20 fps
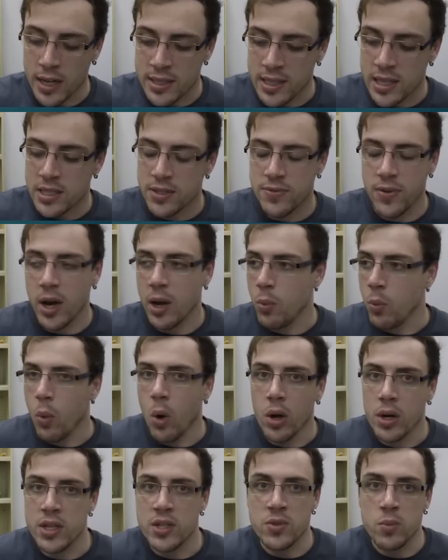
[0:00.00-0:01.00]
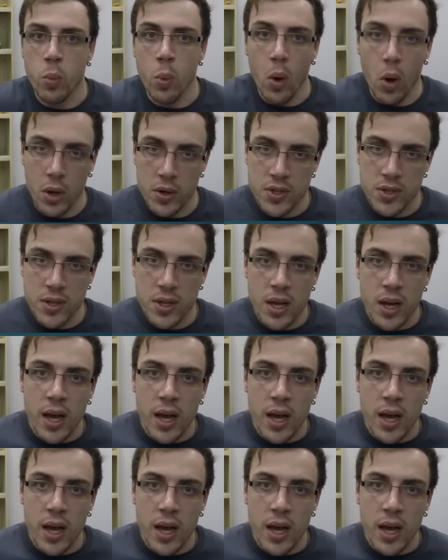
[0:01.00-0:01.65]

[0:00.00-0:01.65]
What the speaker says: identify what is what.